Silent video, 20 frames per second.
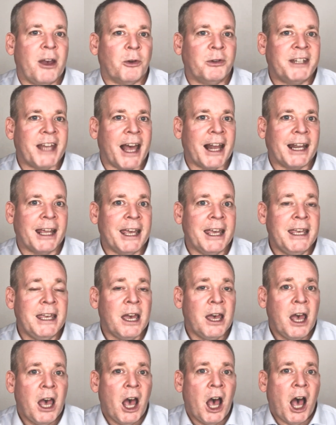or deli.
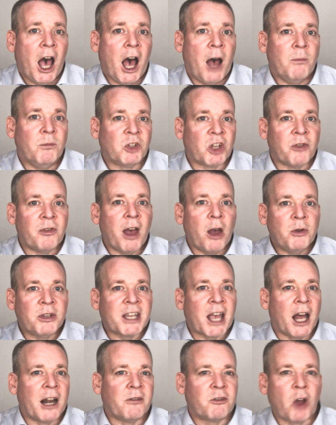So those
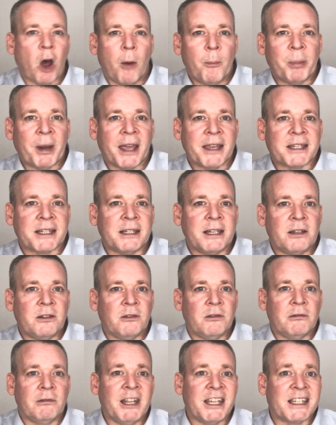kind of complex
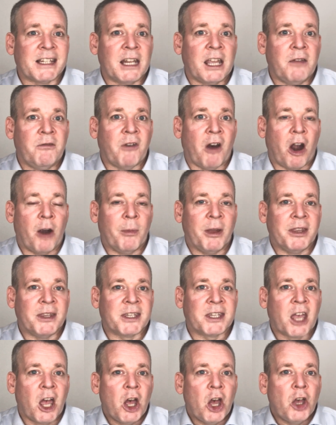listening environments,